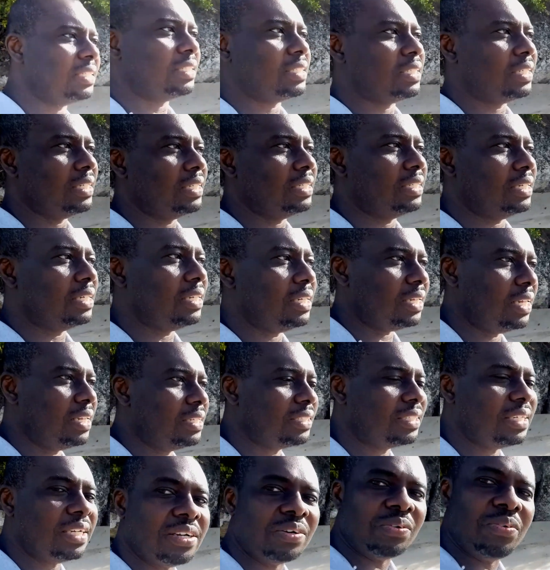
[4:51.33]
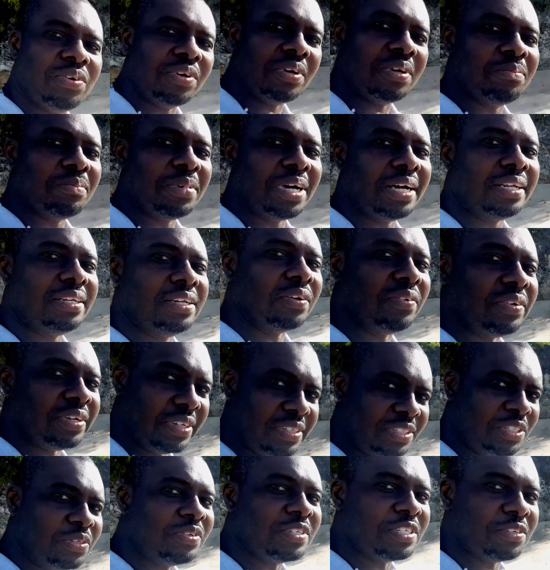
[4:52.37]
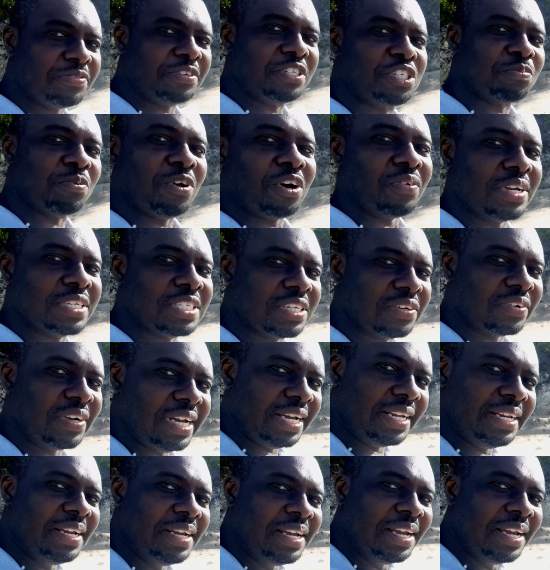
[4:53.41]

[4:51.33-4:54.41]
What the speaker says: and I'll take a walk back down there towards the Fish Pot restaurant,